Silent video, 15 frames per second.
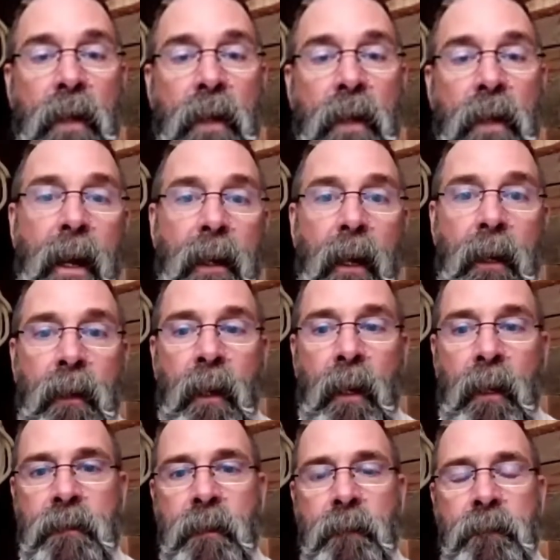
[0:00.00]
no, that's right. And
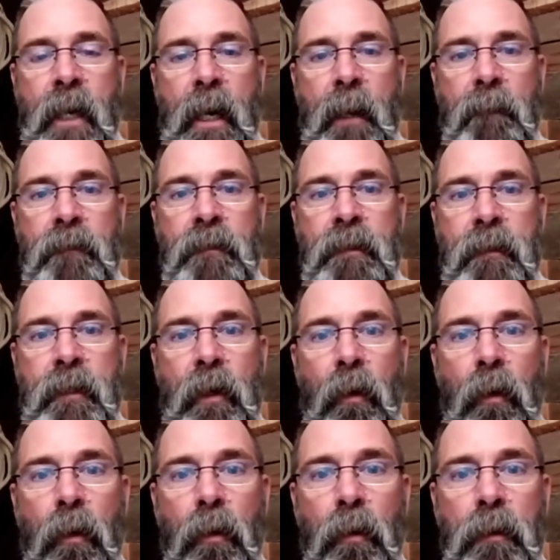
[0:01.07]
and sometimes the
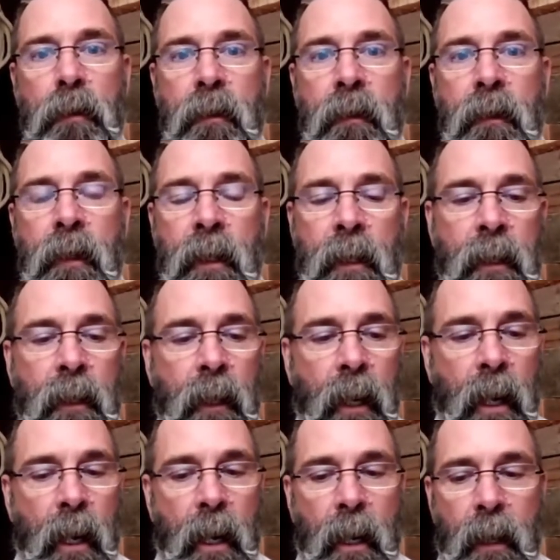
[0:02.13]
old
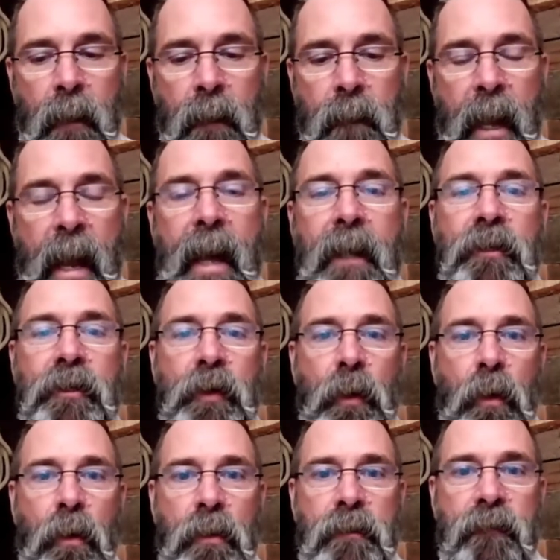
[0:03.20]
uh, hand
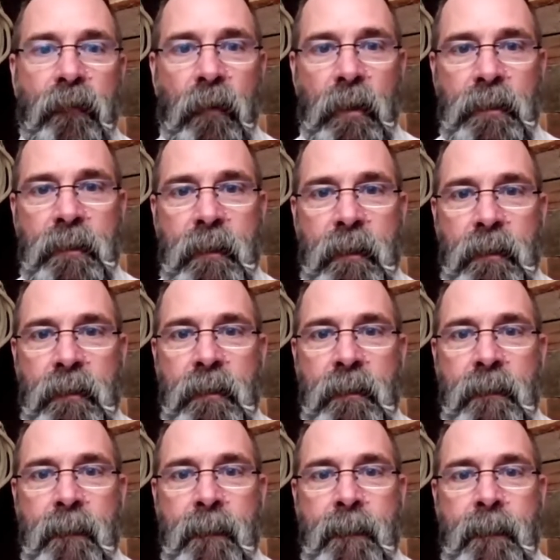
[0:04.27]
tools, for
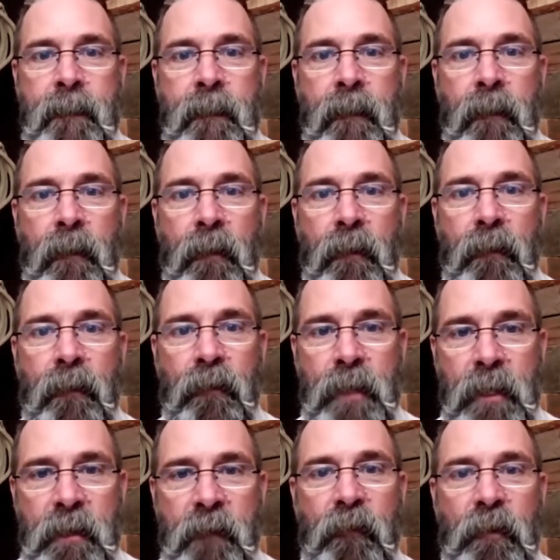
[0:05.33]
instance, there's
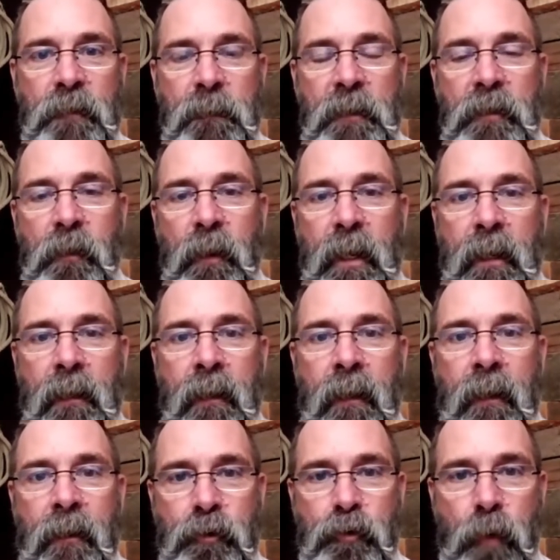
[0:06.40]
a difference
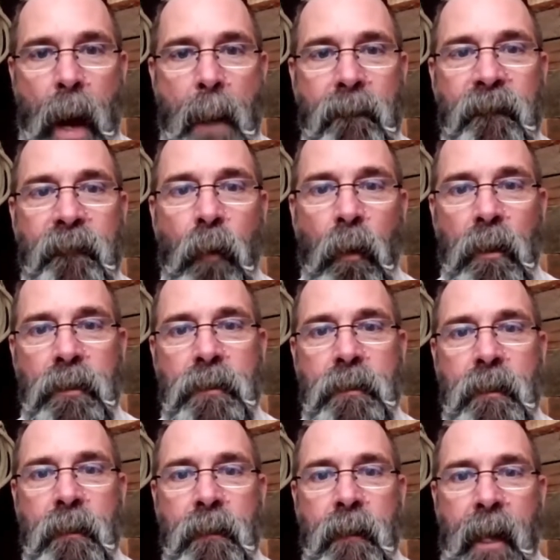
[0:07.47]
between drop
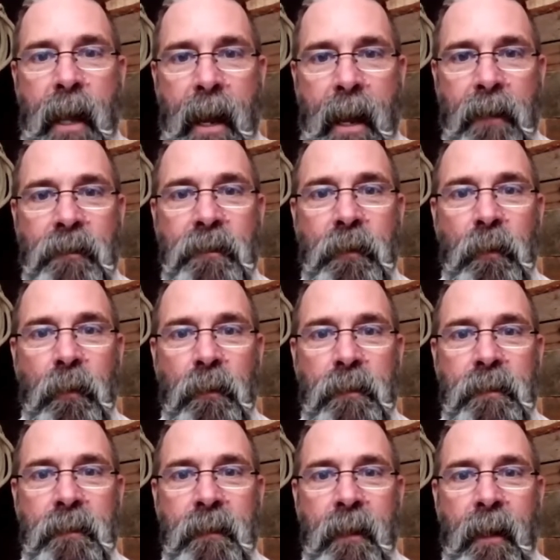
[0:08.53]
forged hand
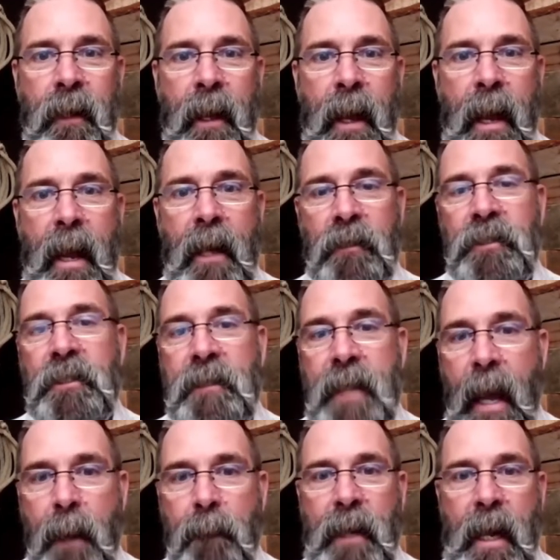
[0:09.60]
tools and
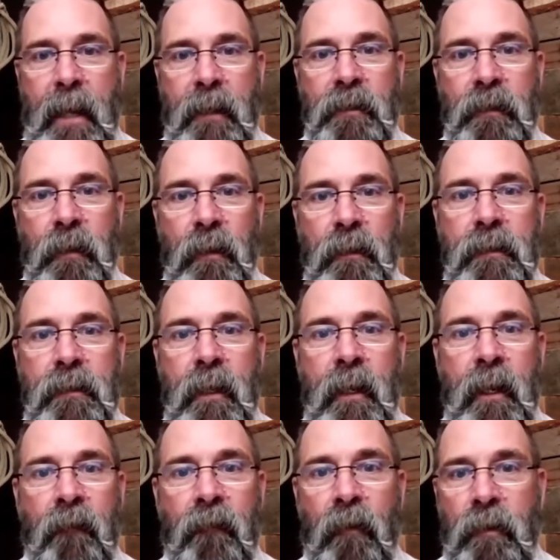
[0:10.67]
stamped hand tools
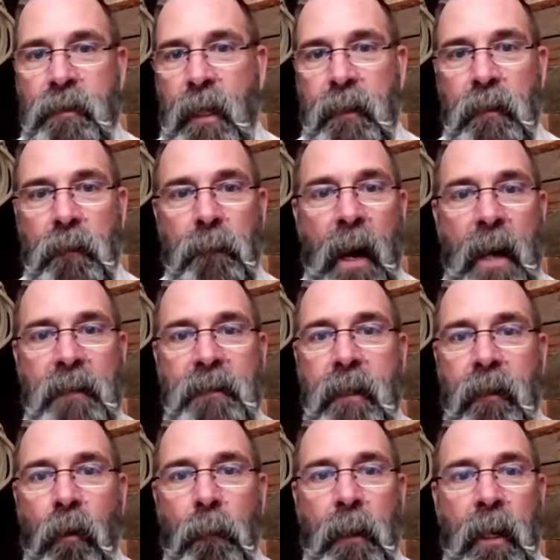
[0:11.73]
for instance, like your box
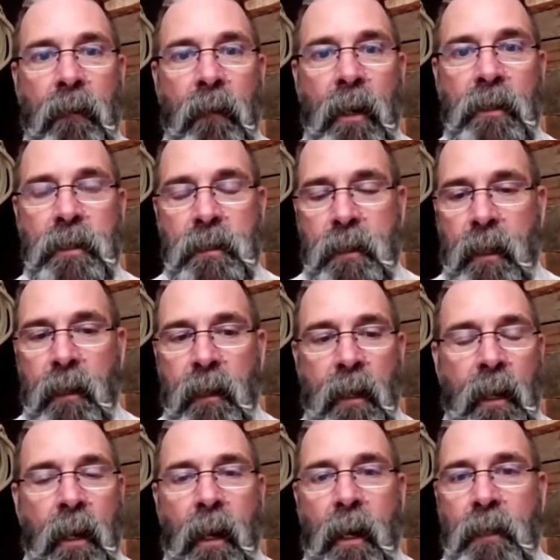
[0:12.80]
end open end wrenches and a,
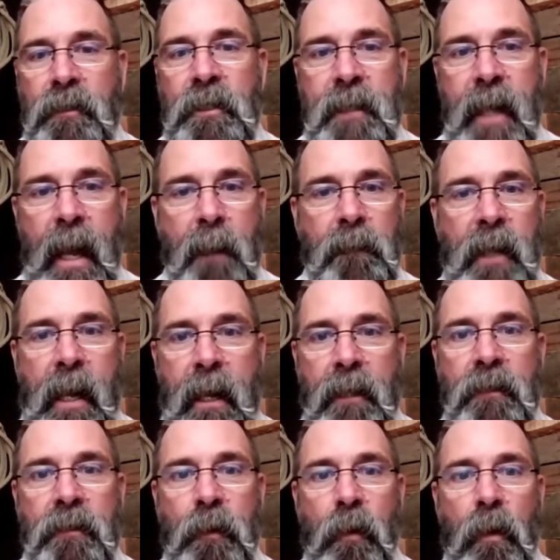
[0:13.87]
a stamped
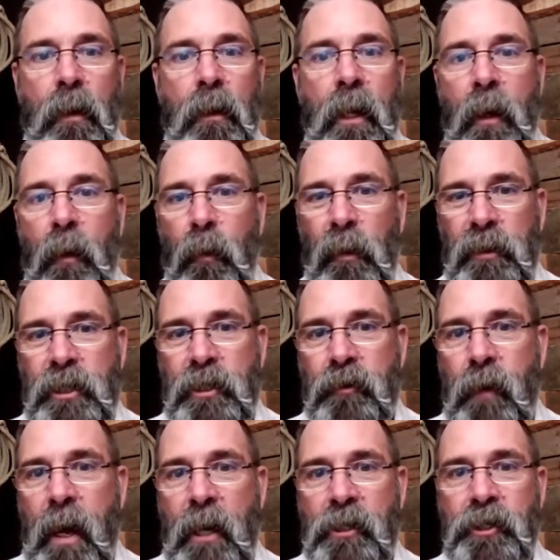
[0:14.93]
hand tool will
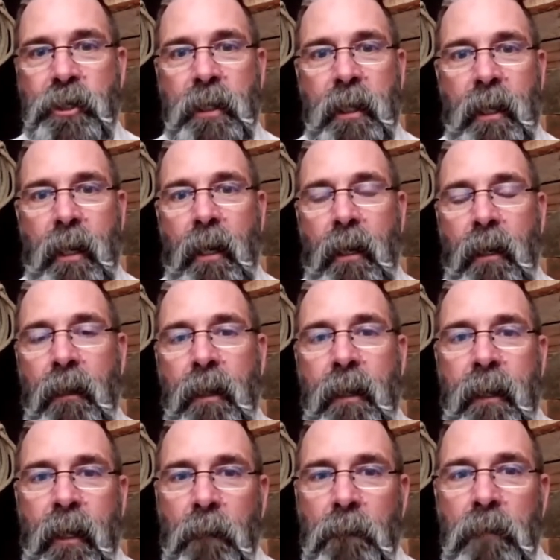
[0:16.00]
stretch. It'll
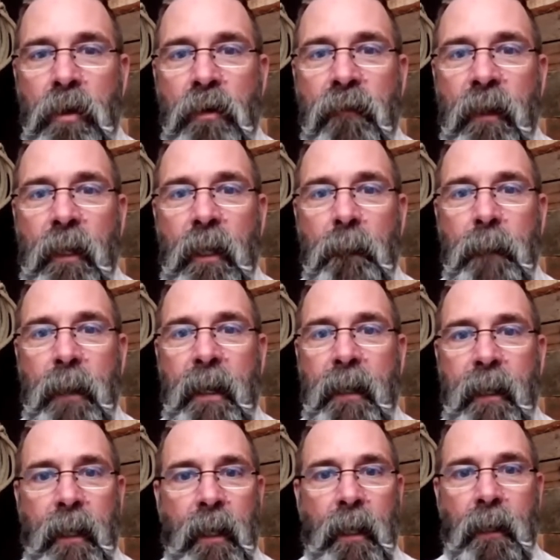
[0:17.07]
it'll move a little
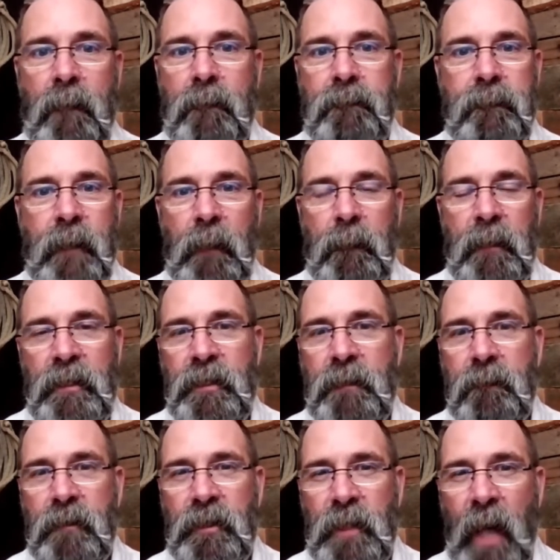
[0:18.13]
bit. It'll it'll be
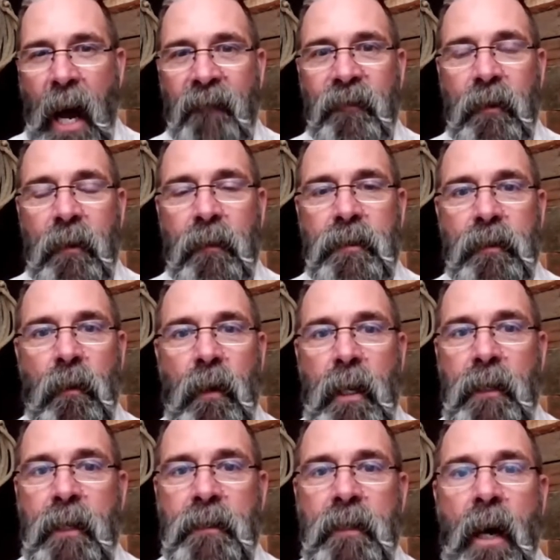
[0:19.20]
softer, so
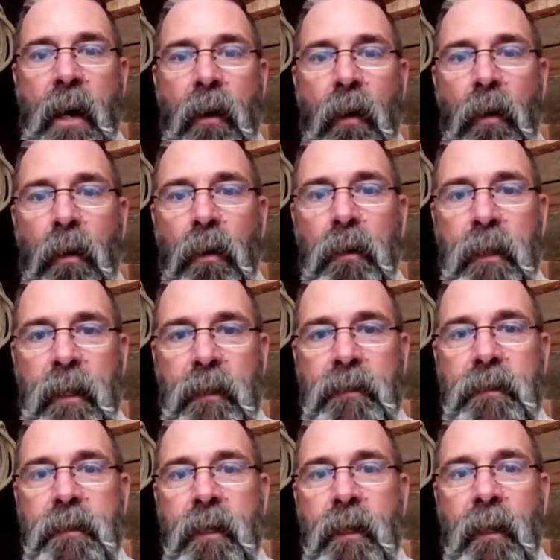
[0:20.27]
it does not hold
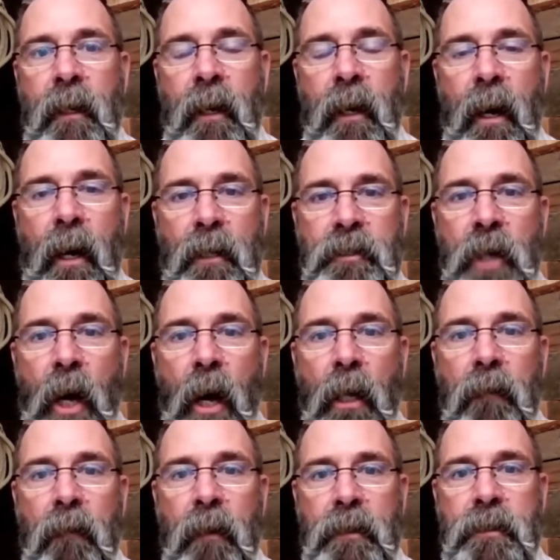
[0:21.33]
its uh,
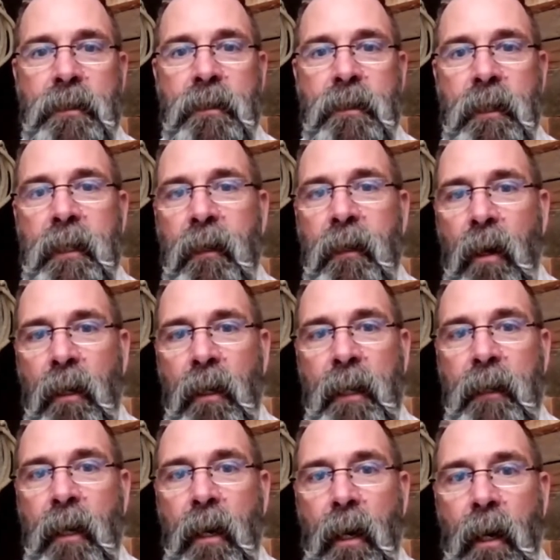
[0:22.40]
tolerance to get on
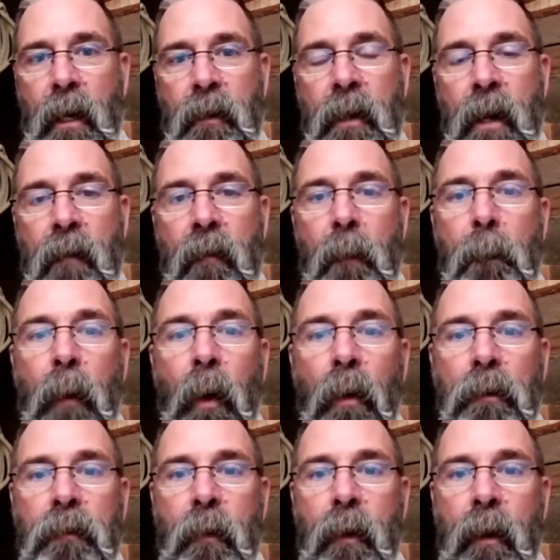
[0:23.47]
like a, a, nut or a
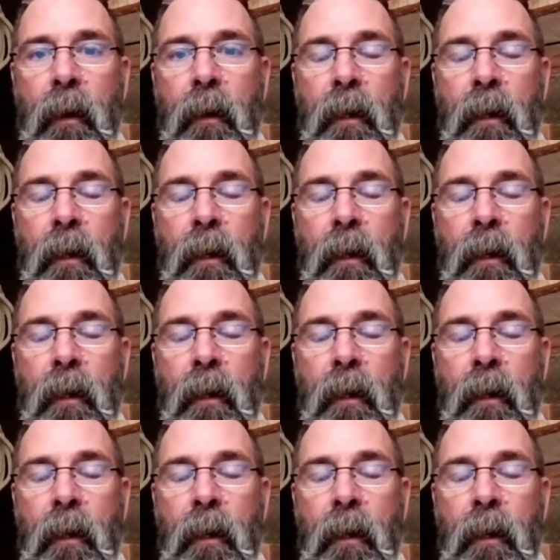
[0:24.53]
bolt.